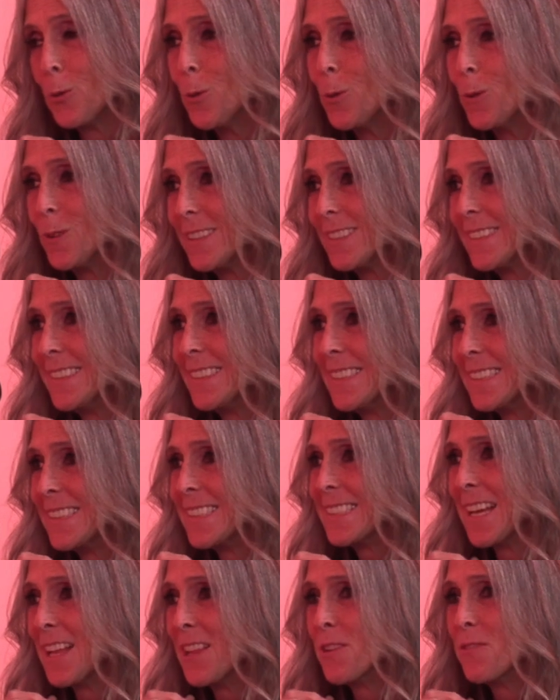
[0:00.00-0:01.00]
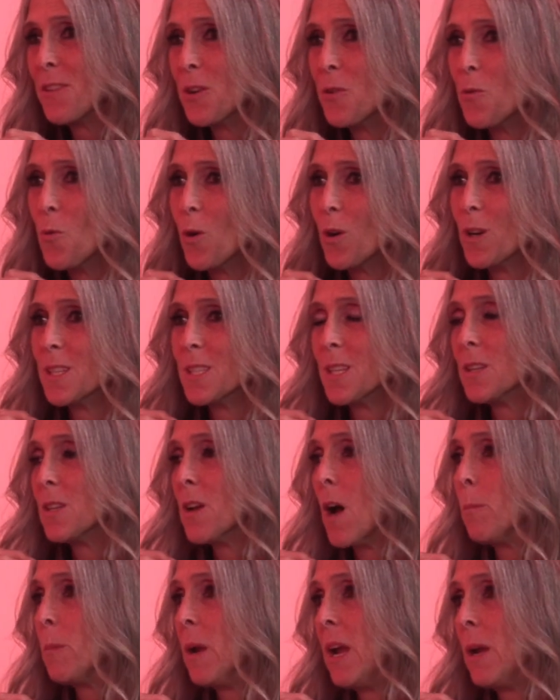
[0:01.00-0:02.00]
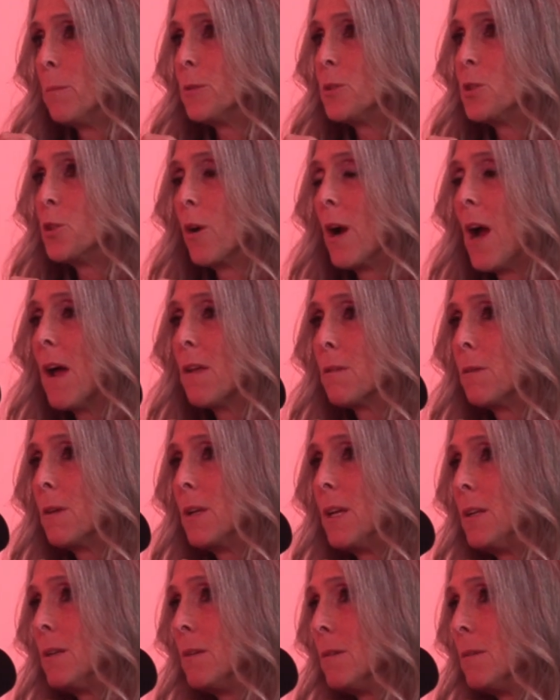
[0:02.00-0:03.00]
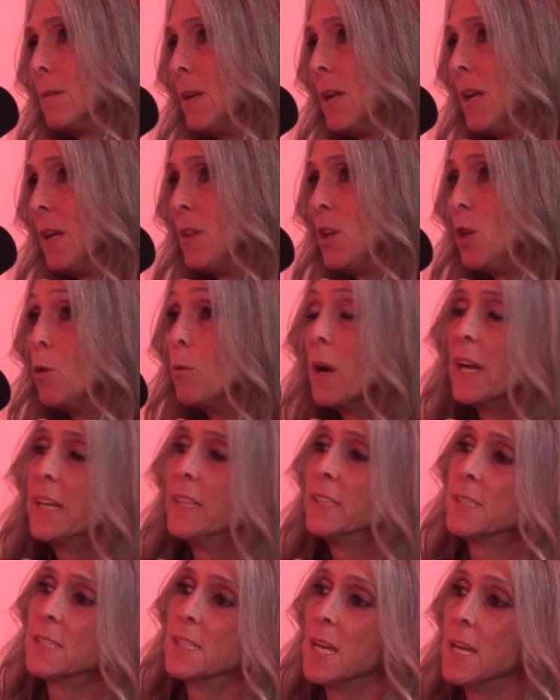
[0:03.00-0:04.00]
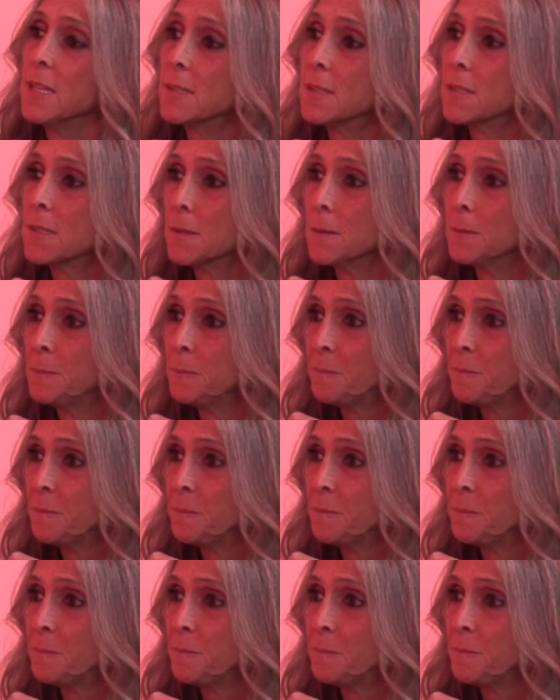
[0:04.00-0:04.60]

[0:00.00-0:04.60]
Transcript: cool. The Sullivan Award is the top amateur athlete in the United States.